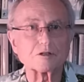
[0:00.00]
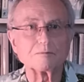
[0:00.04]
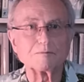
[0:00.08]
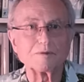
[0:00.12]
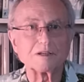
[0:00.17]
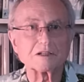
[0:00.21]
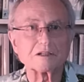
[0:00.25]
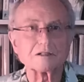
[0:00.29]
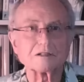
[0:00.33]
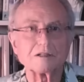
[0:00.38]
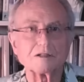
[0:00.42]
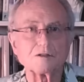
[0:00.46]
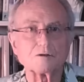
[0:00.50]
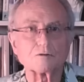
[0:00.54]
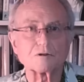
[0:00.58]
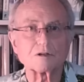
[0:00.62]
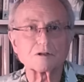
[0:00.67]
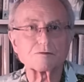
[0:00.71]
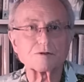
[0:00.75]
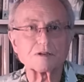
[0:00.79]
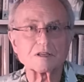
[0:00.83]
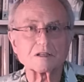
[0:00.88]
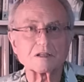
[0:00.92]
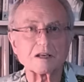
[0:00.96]
ability or
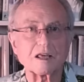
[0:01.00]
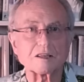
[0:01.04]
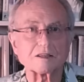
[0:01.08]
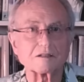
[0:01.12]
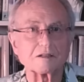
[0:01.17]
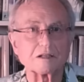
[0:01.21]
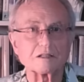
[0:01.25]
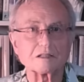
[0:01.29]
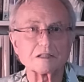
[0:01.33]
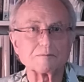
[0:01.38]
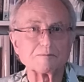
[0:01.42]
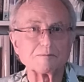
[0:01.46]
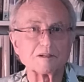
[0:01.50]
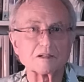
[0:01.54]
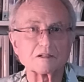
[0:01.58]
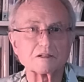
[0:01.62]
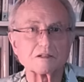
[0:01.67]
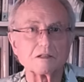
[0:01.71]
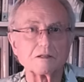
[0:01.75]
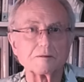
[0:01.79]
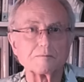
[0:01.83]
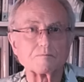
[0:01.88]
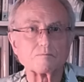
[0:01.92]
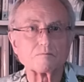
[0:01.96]
increased athletic
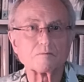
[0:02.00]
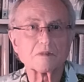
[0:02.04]
ability.